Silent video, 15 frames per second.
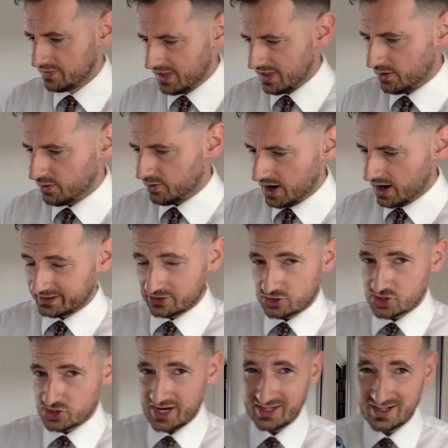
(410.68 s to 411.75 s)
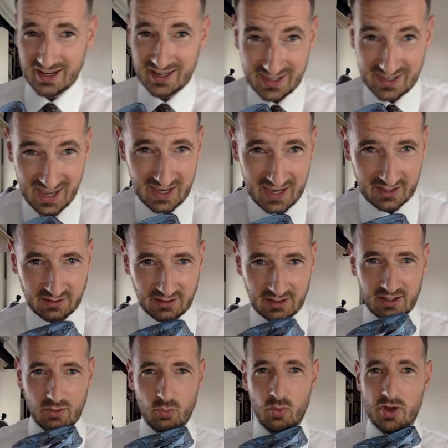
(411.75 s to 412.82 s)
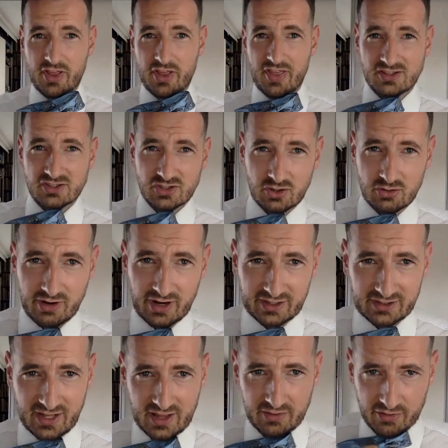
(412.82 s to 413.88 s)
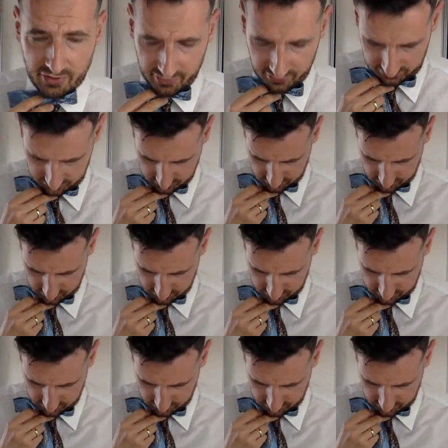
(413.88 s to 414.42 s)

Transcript: Now I can check it again, whether that's the correct length.